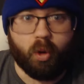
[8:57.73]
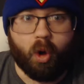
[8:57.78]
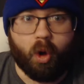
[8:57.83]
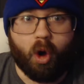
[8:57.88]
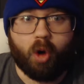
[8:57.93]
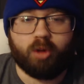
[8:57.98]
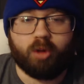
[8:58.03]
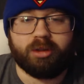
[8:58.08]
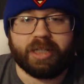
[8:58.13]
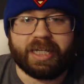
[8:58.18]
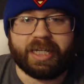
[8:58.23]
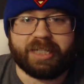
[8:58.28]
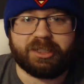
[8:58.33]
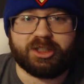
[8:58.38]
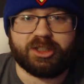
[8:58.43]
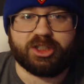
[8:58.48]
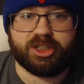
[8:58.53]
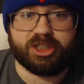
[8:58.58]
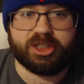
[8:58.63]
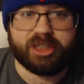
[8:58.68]
Holy
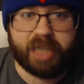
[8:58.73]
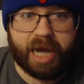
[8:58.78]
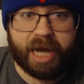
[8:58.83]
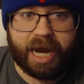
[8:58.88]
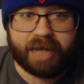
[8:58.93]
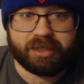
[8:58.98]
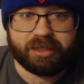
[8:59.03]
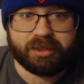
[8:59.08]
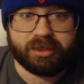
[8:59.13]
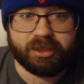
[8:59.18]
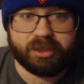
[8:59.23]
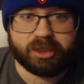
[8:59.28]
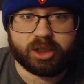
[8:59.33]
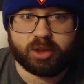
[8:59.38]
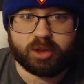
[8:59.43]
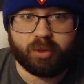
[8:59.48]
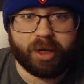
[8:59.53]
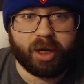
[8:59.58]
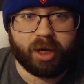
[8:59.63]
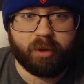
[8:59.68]
shit.
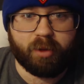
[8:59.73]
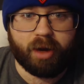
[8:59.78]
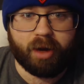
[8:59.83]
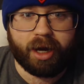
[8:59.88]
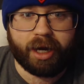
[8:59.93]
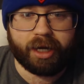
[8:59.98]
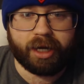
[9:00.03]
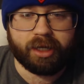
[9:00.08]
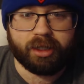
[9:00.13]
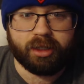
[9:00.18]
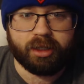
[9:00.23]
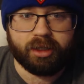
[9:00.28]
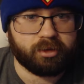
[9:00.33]
Swing away.